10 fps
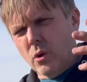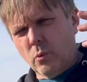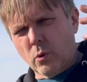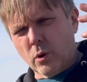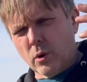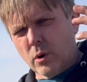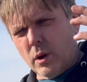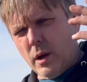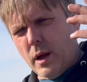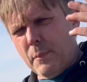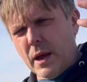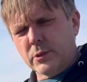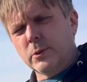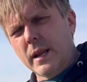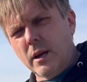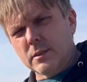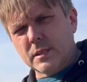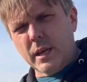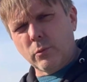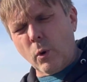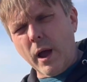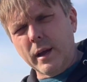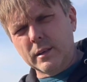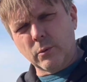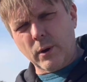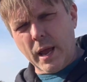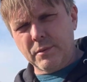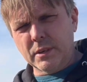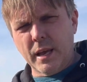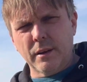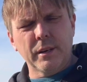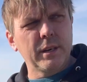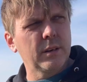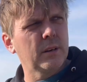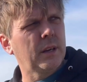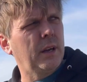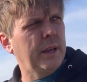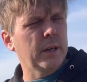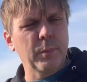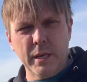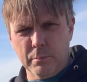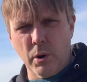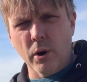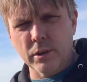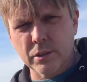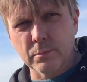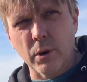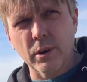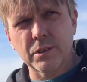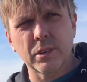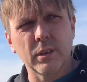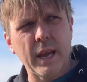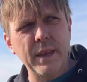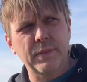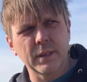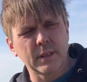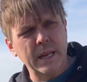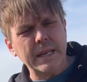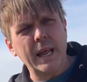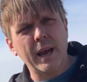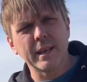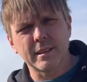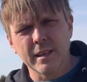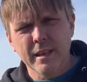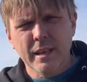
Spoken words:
We're about to announce a ride that we're having down here. It'll be in March 8th and 9th.